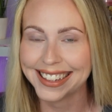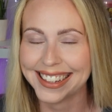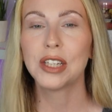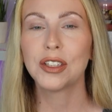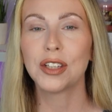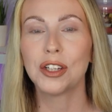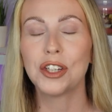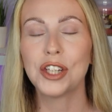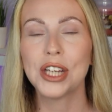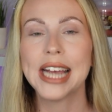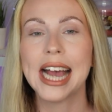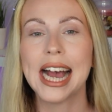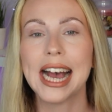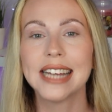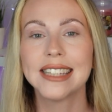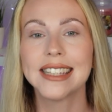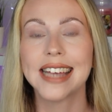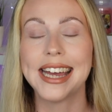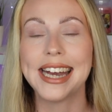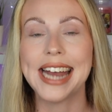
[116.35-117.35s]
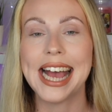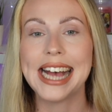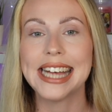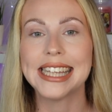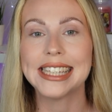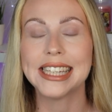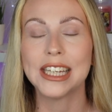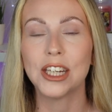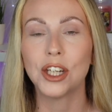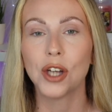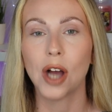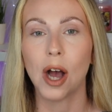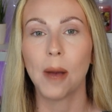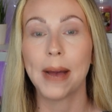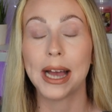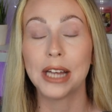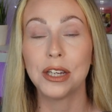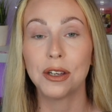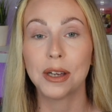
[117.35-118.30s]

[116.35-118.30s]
So she has an Etsy shop and